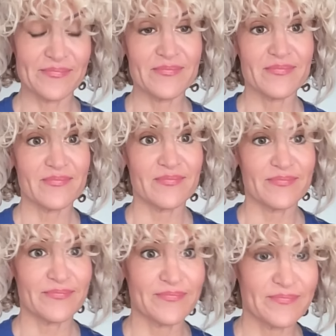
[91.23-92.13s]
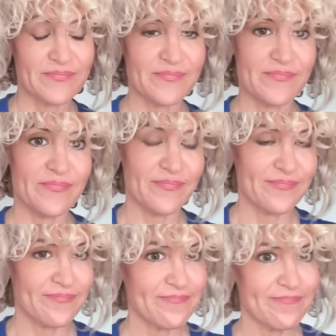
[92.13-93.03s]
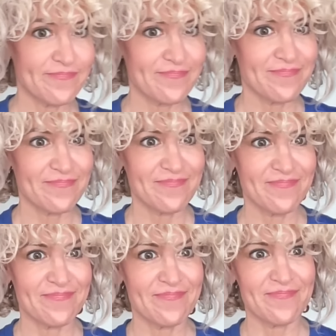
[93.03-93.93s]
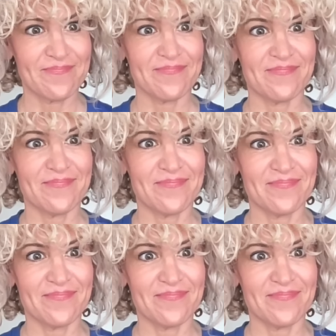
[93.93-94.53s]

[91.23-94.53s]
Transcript: This person isn't speaking.